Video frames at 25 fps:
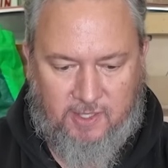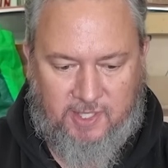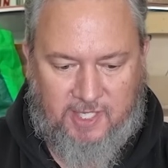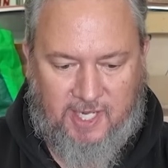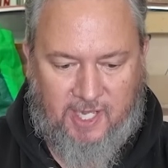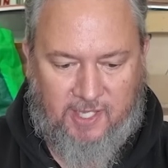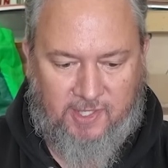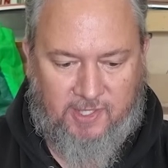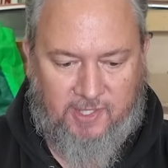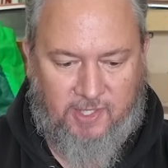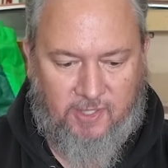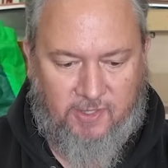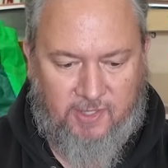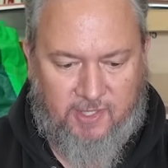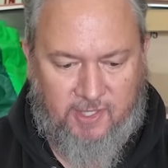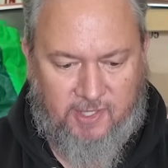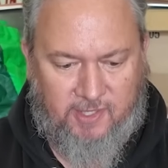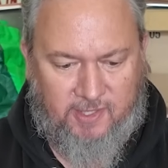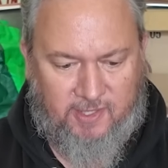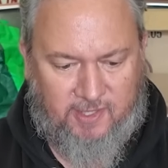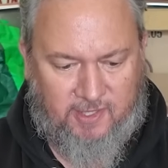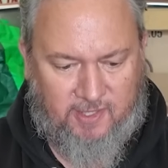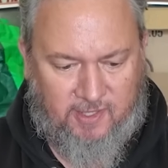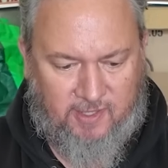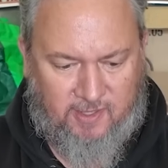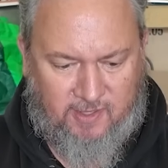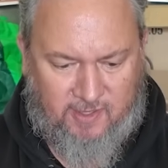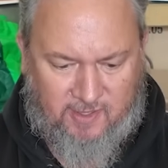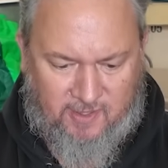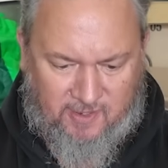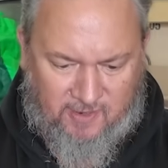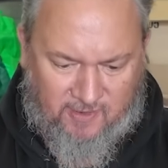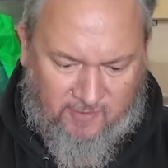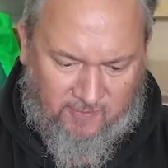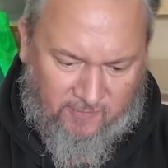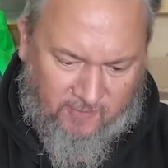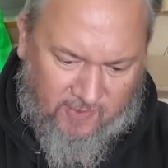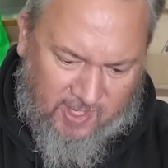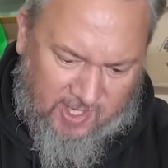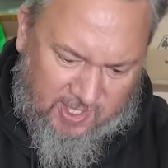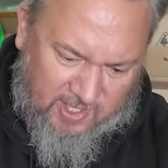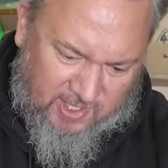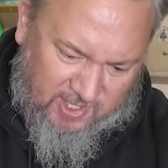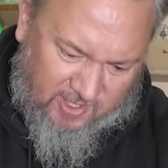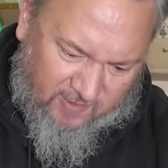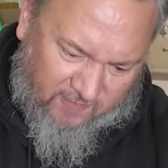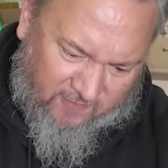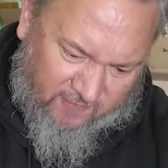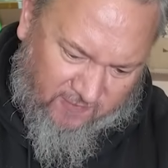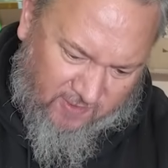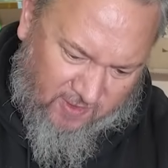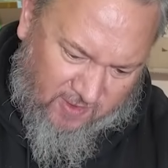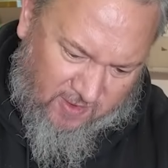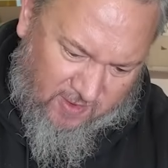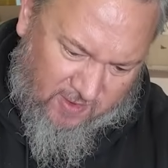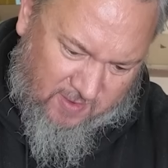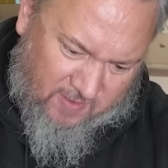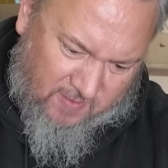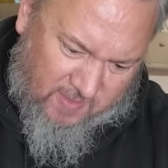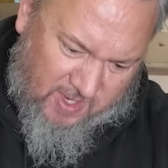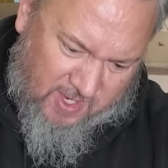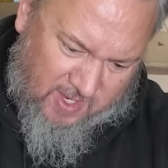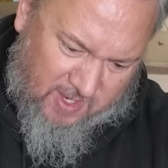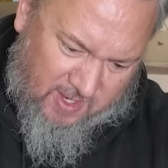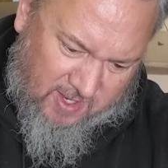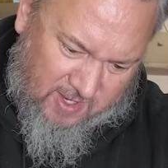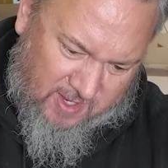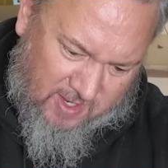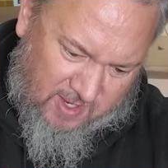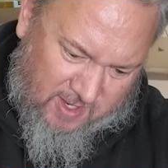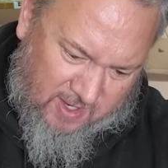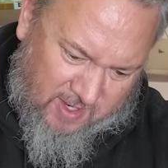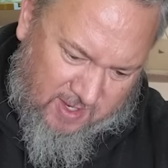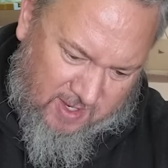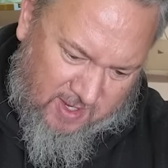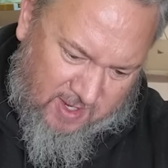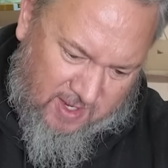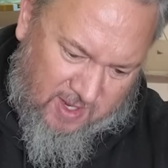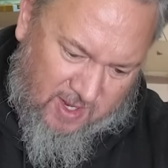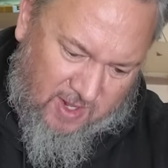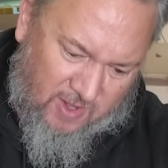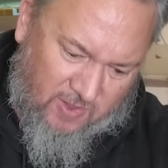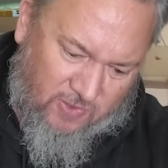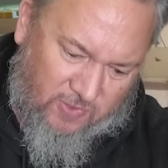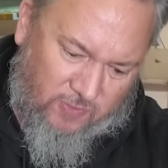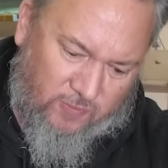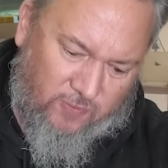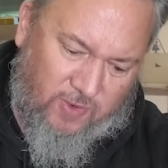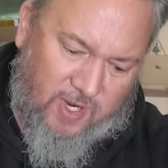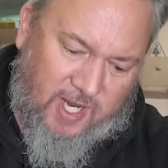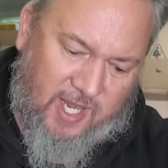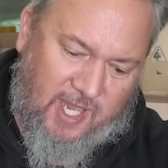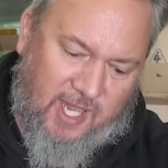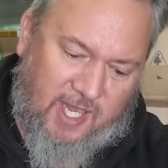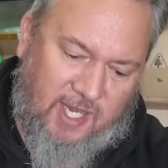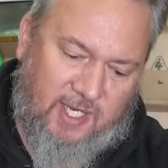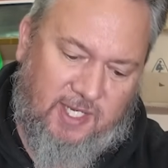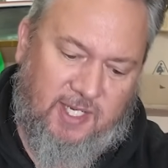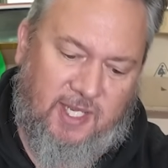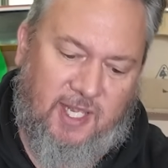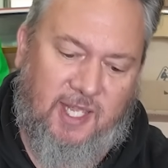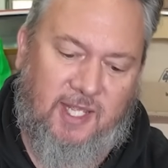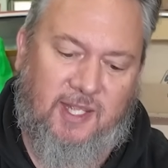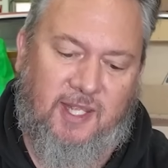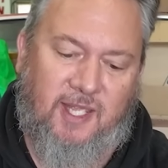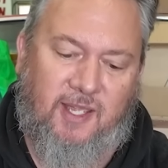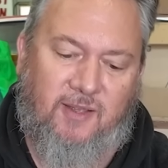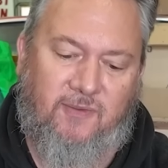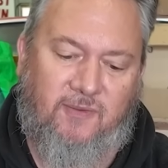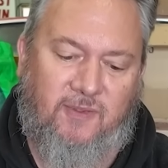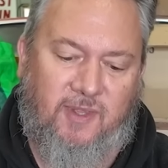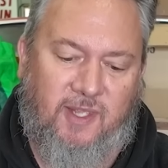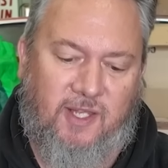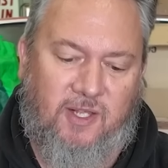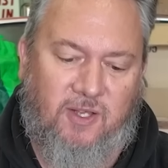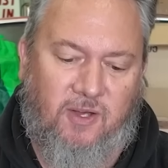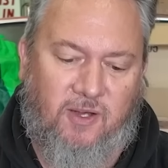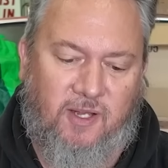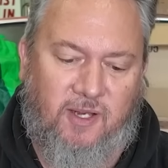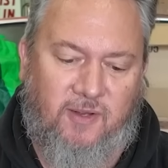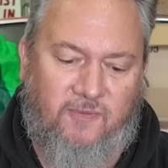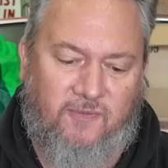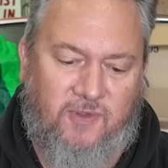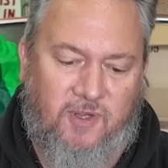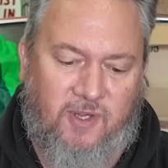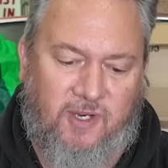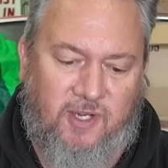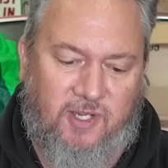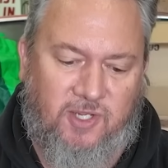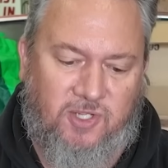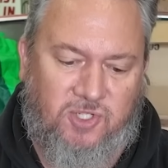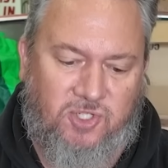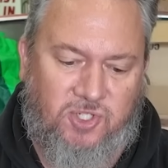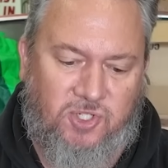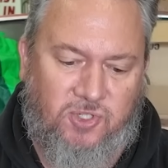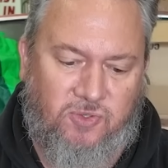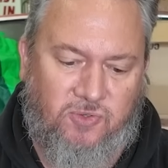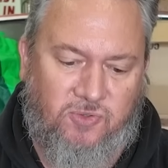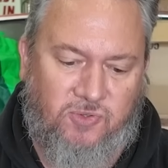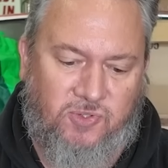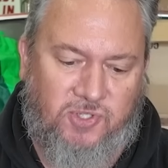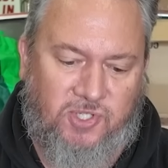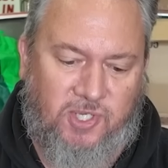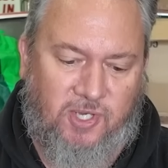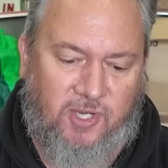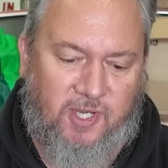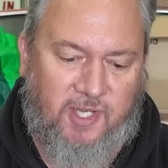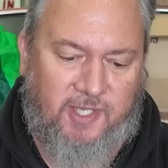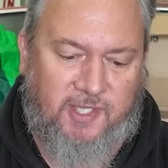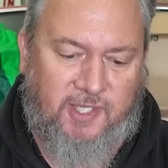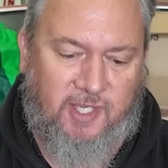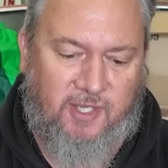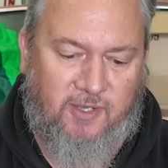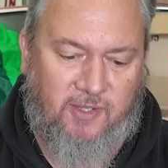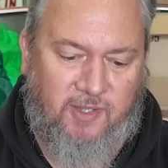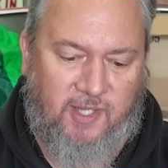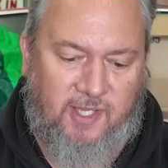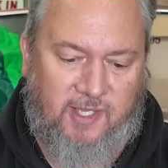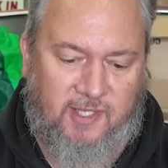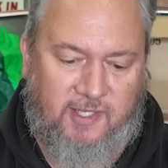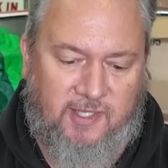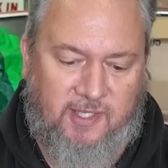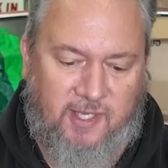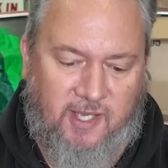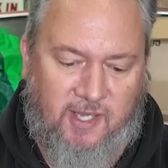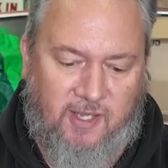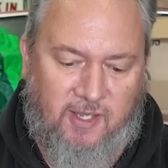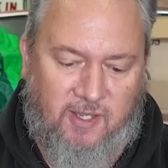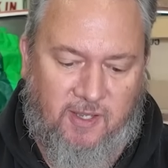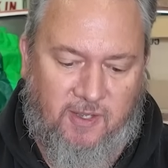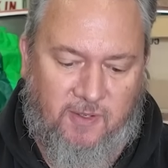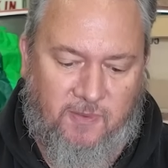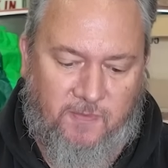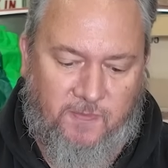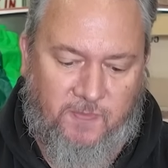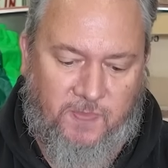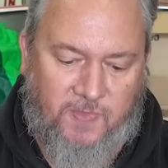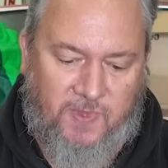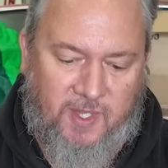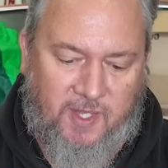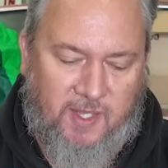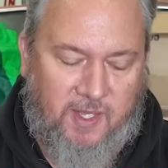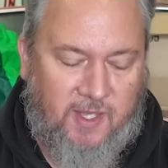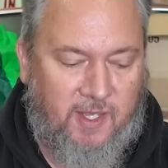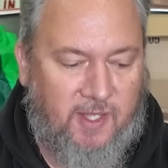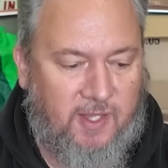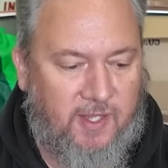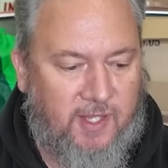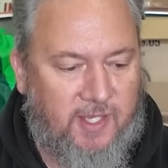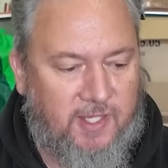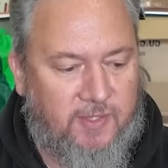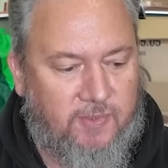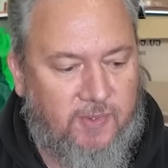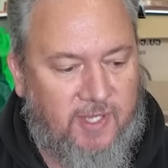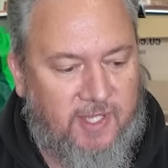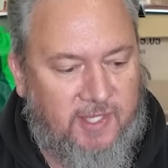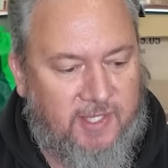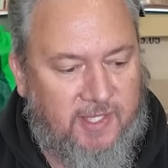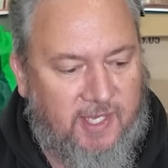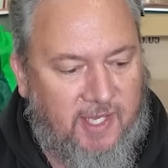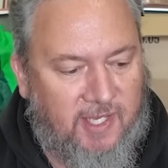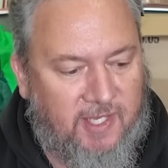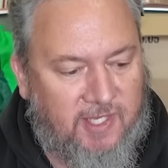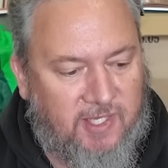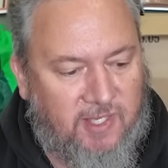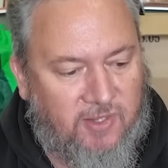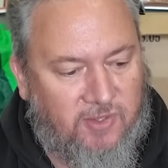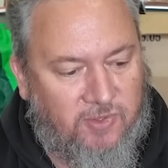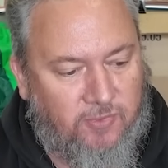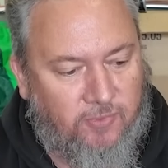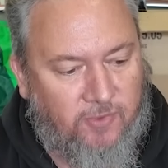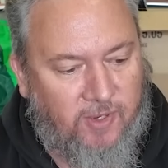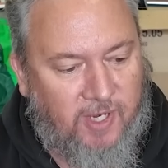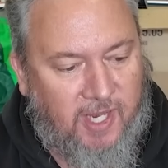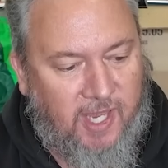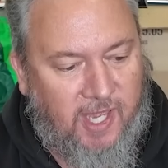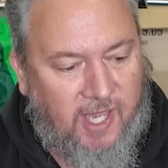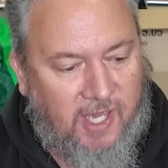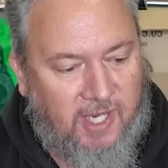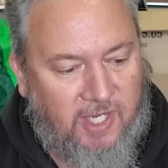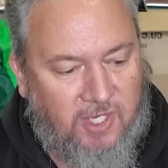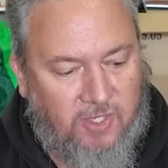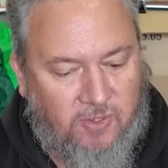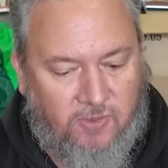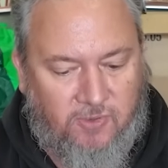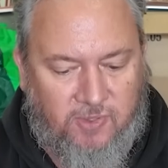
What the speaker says: 10 sockets ranging from 3/8, and they kind of got a dual sizing on this. So this one says 3/8